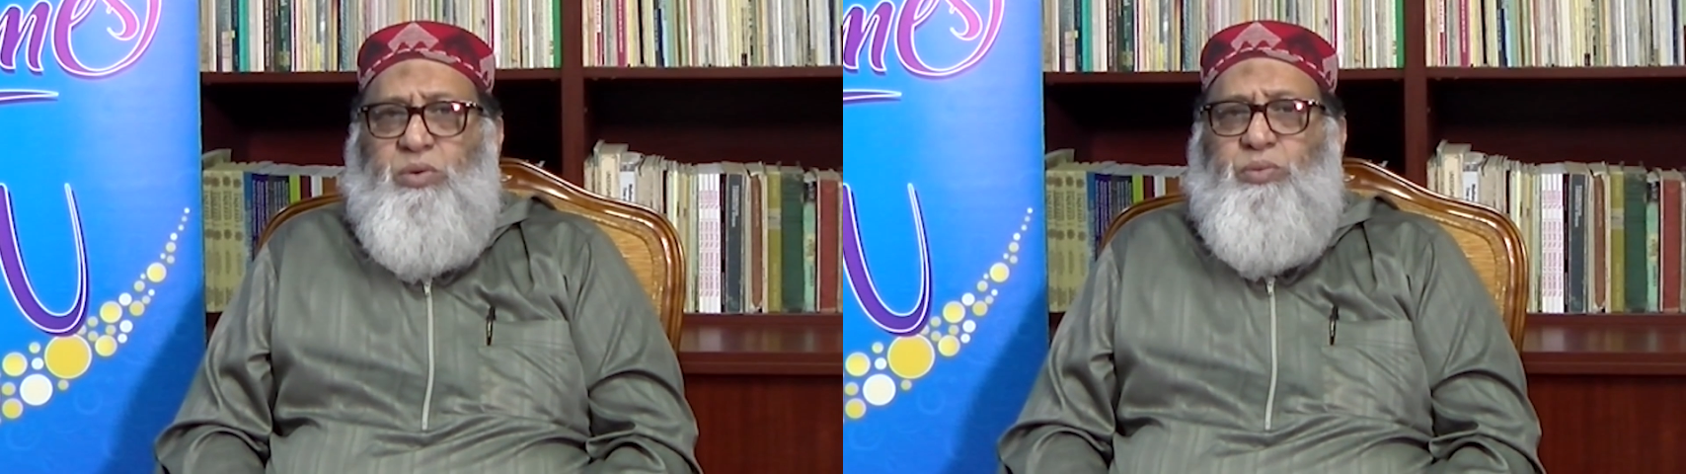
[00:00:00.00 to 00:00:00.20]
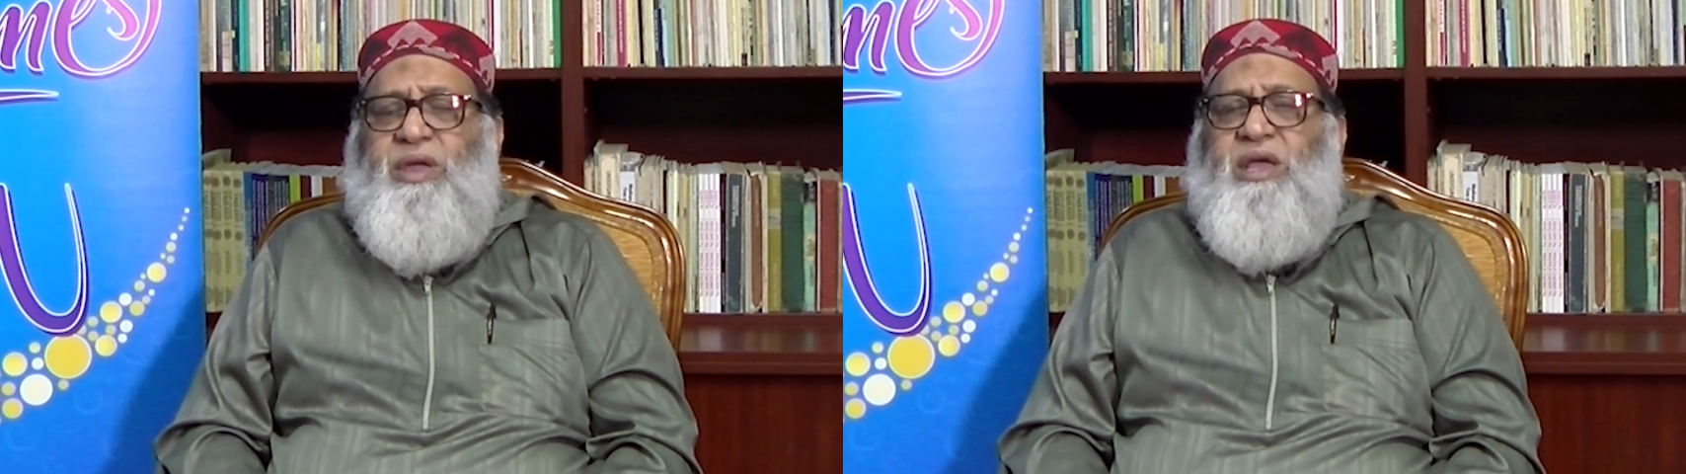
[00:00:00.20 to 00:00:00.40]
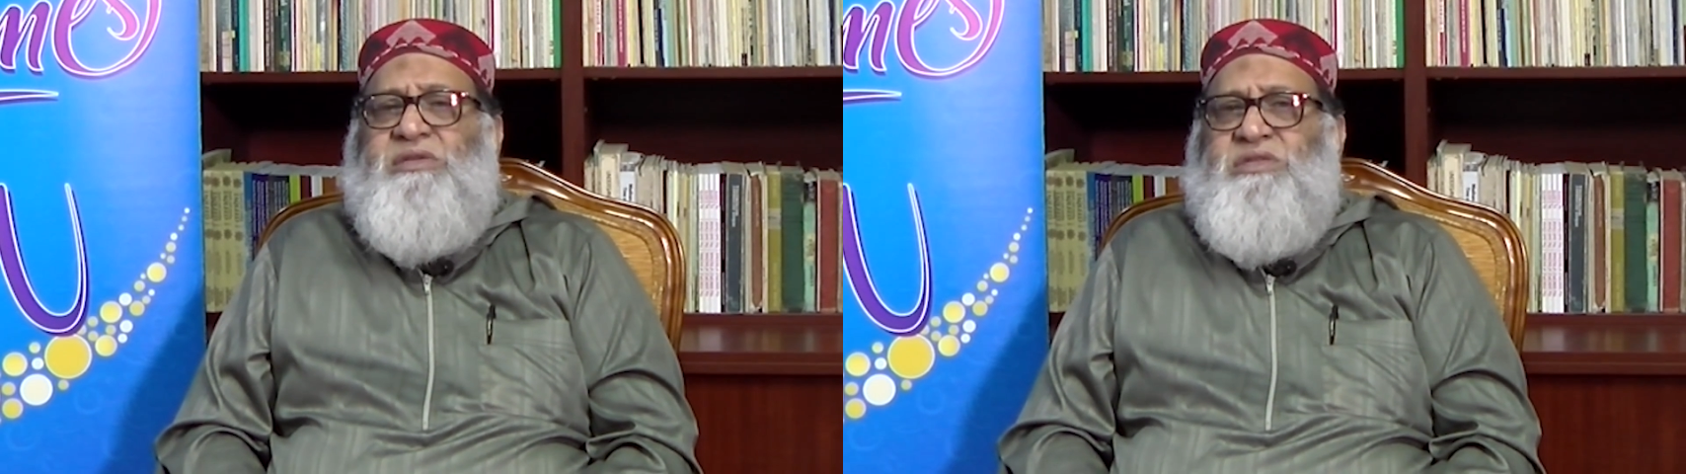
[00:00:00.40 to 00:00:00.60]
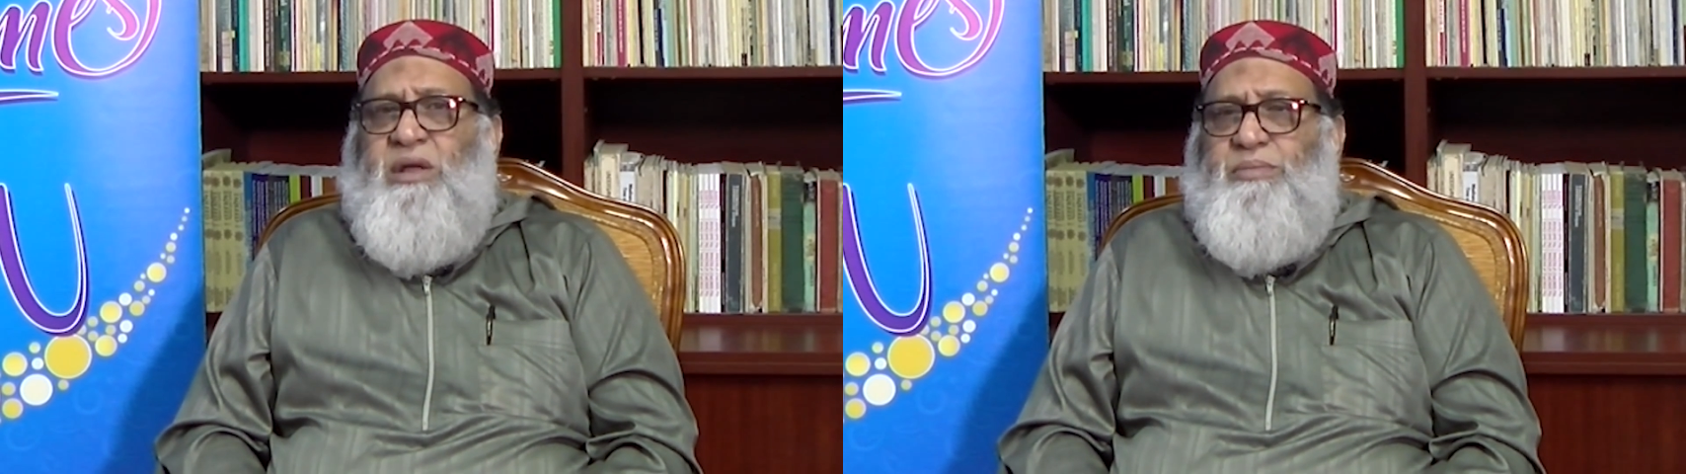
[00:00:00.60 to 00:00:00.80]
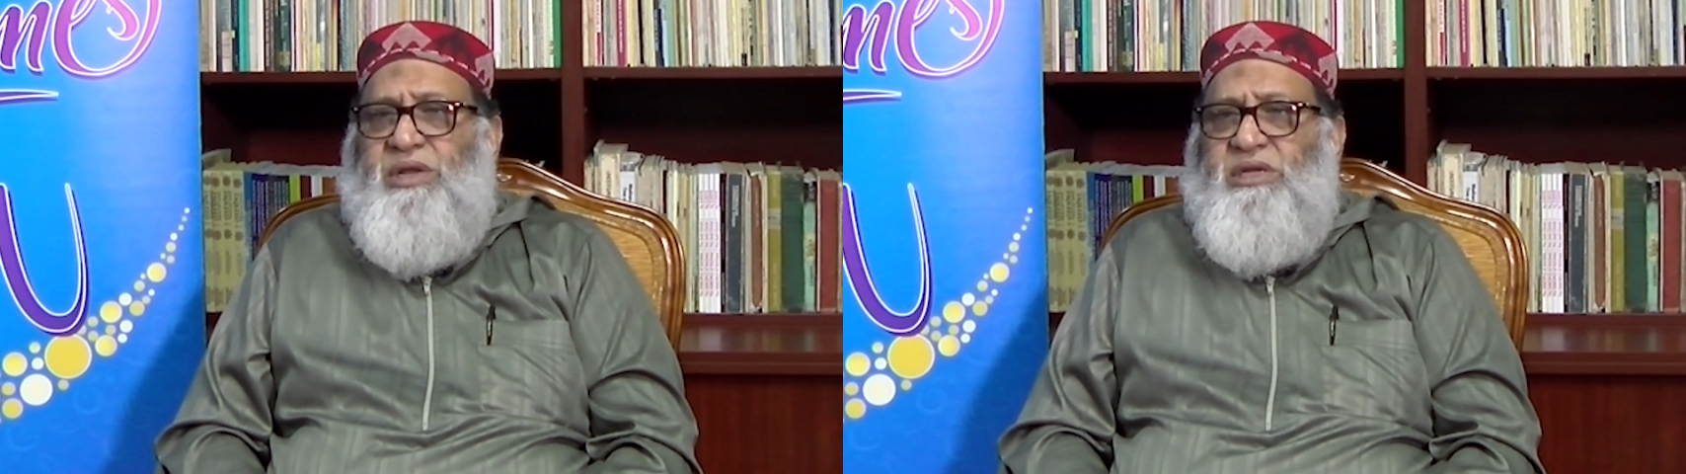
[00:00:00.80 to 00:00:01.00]
we
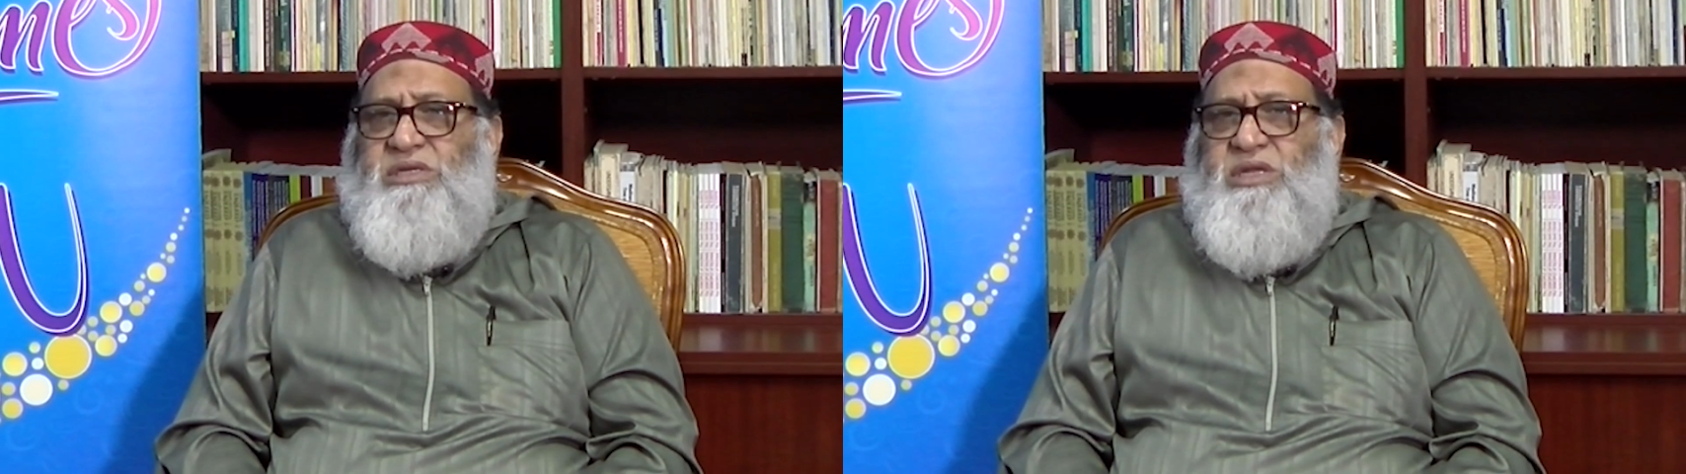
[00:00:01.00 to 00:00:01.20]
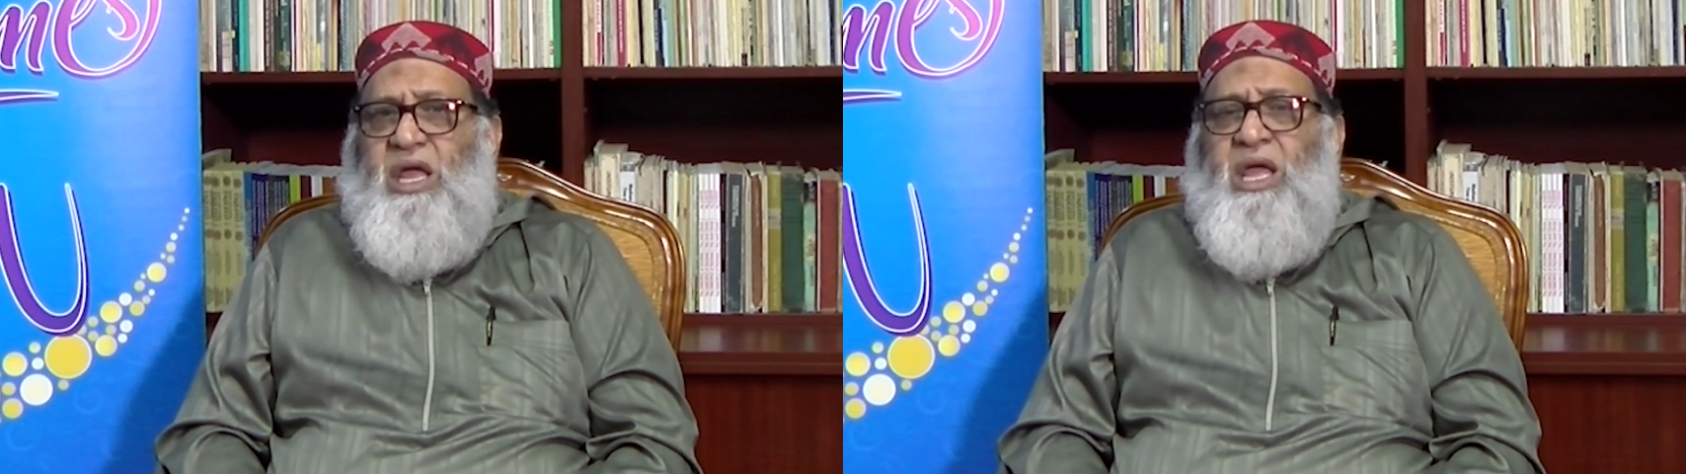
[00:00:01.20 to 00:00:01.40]
established